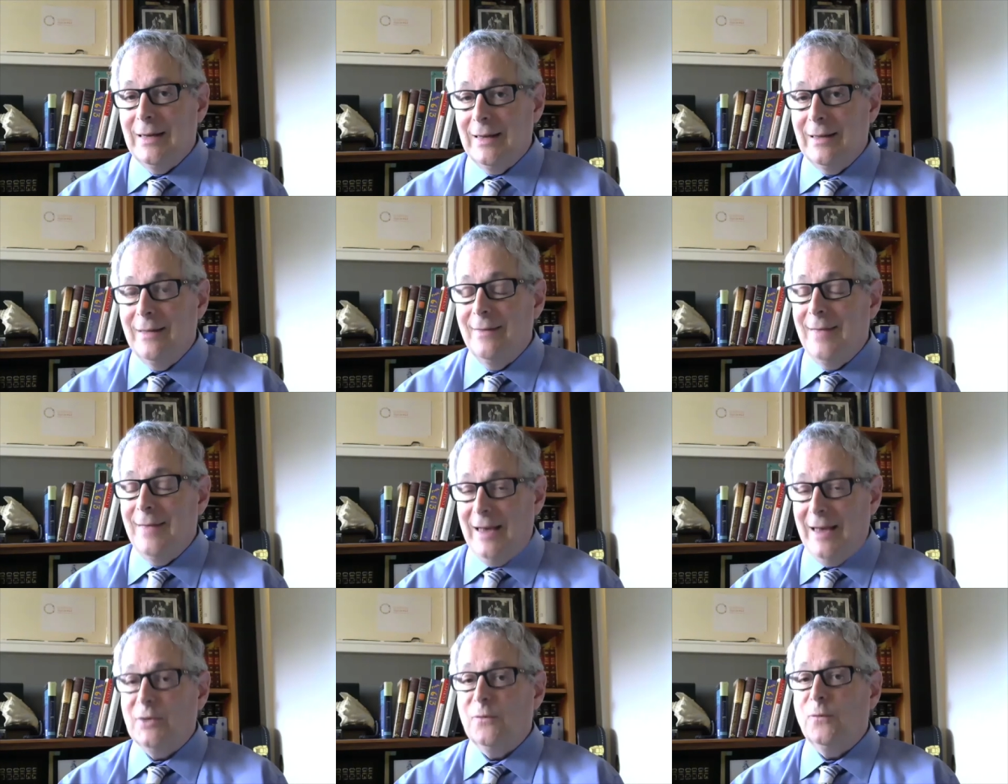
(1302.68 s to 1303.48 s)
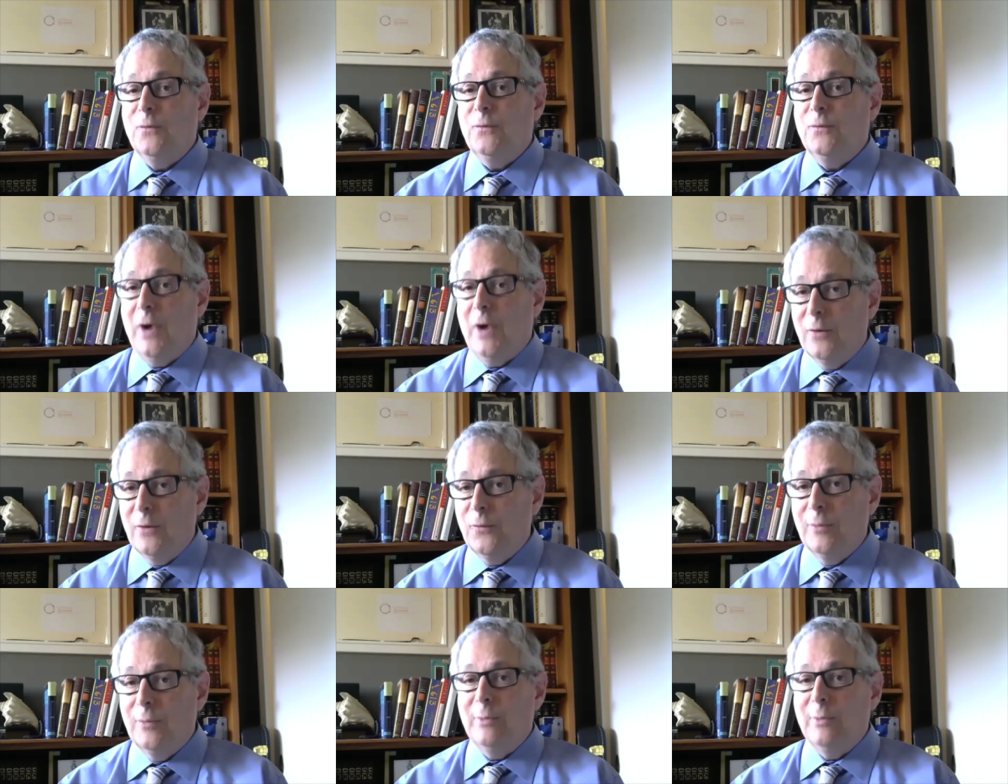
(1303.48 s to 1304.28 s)
That is far
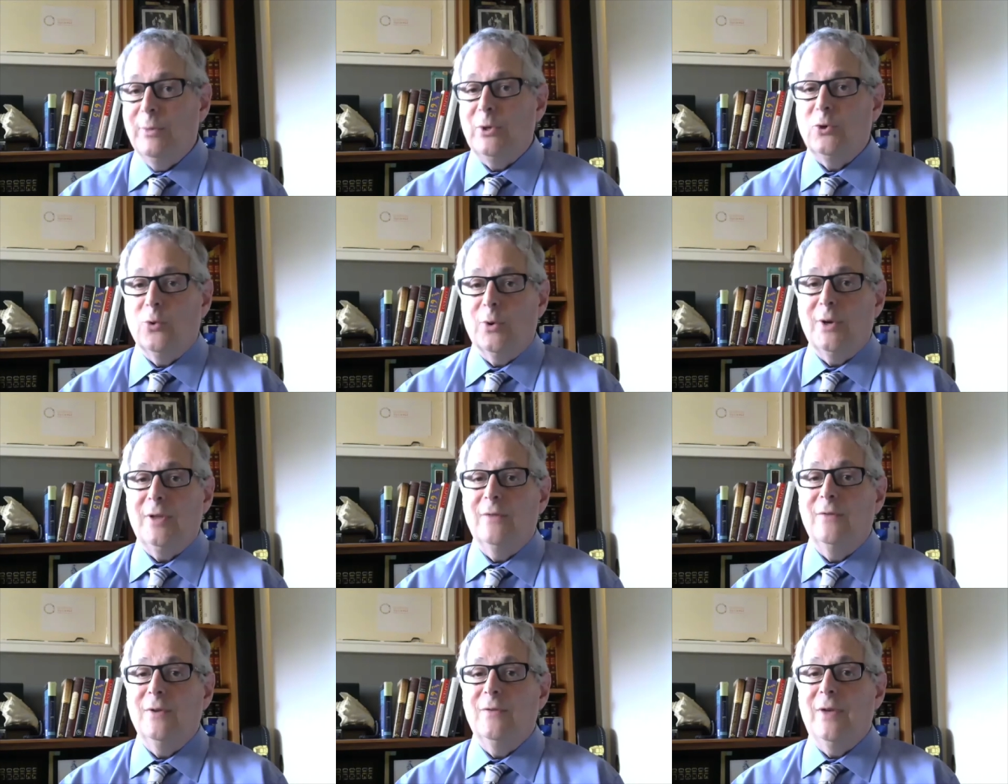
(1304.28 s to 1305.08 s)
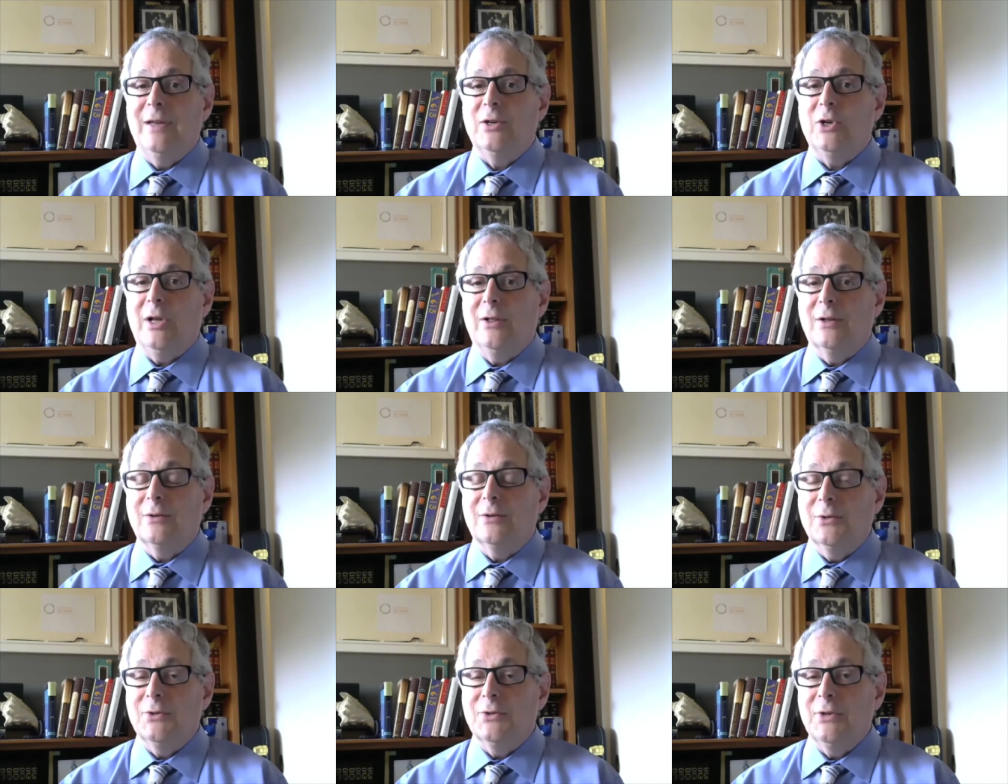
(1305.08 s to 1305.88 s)
from the majority of the
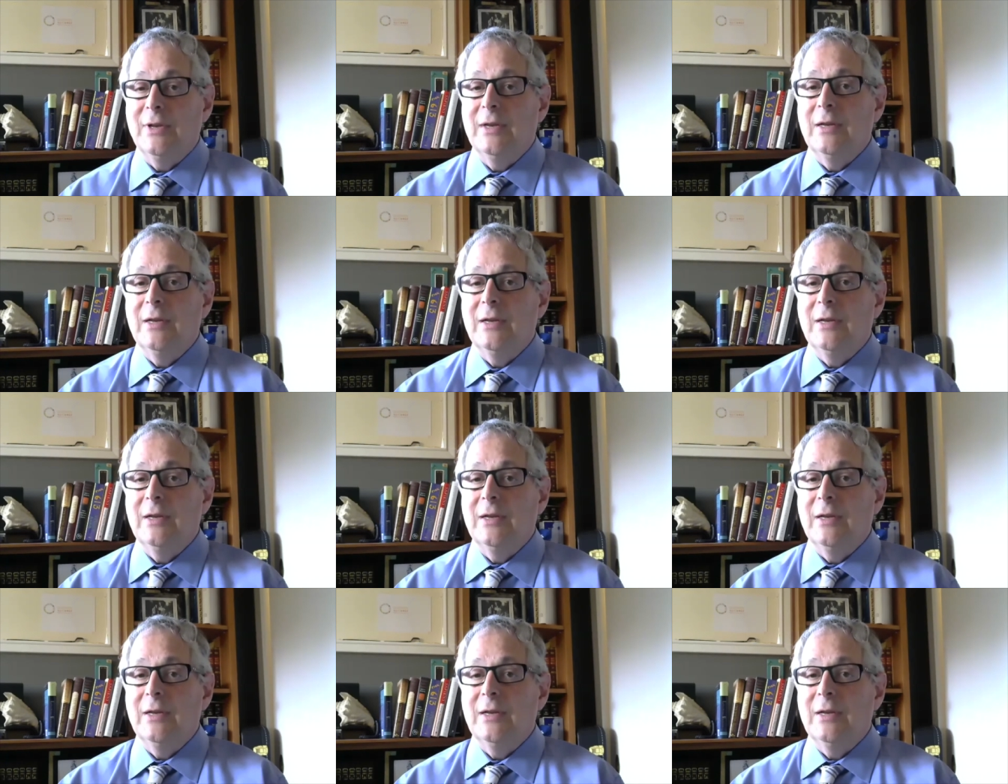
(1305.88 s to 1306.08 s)
evangelicals.